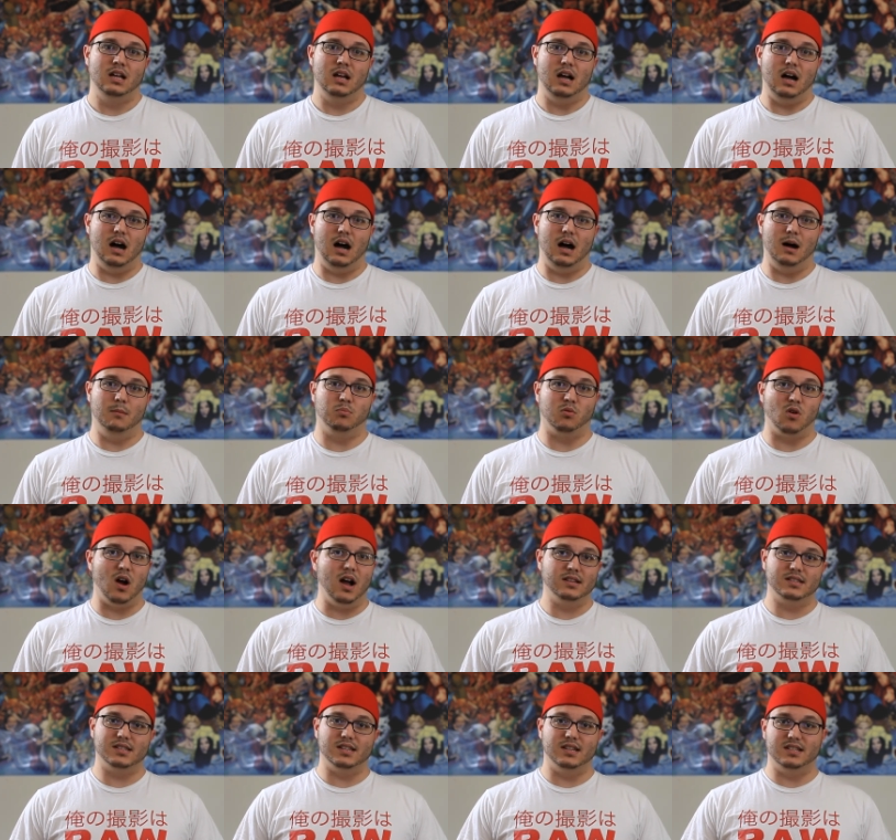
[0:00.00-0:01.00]
Uh,
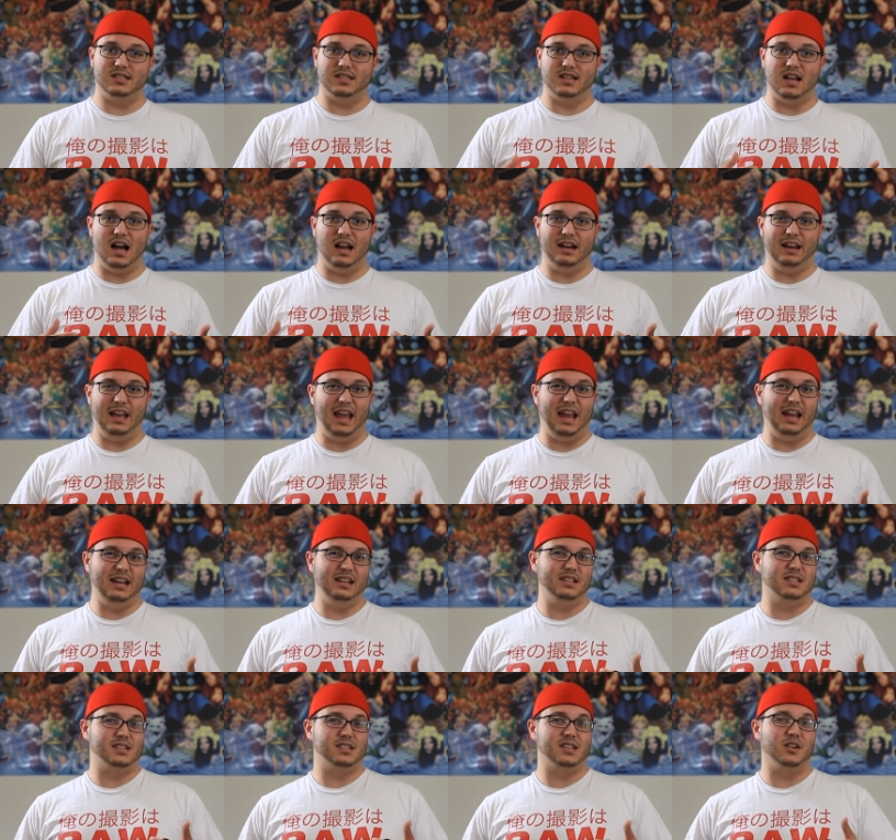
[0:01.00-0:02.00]
Bronson is not a
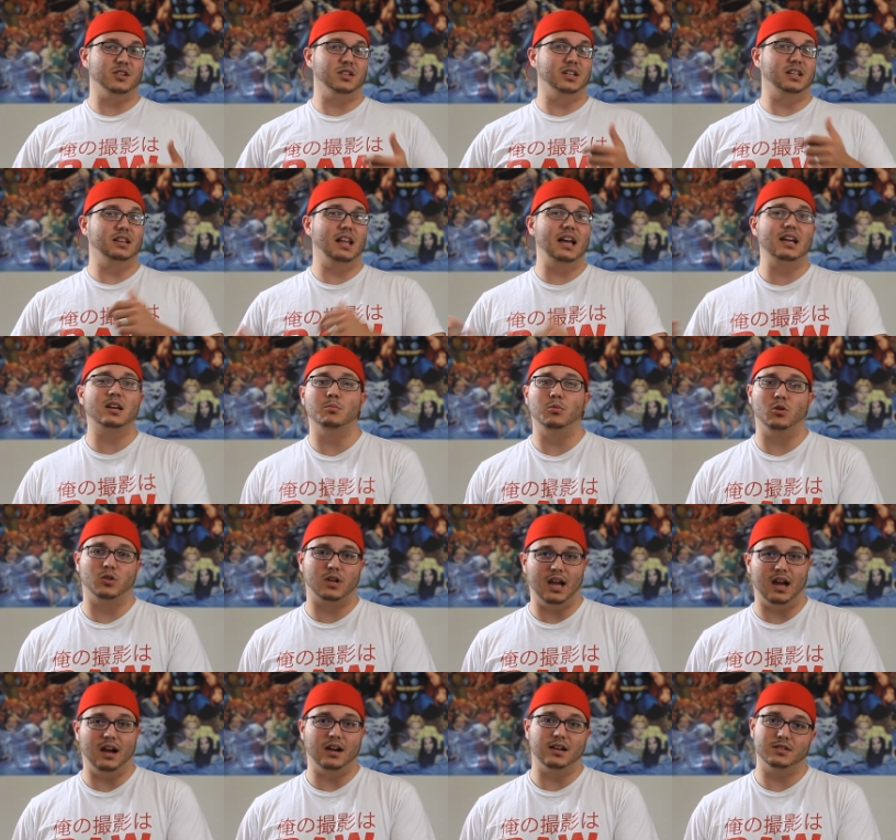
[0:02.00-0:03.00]
necessarily likable
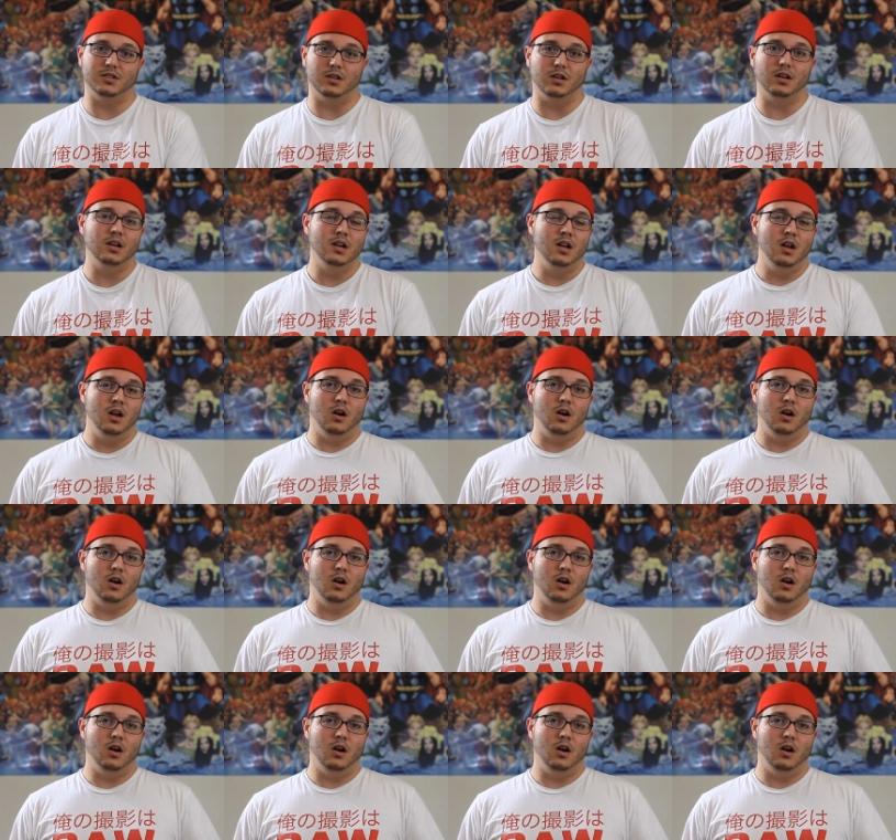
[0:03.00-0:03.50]
character,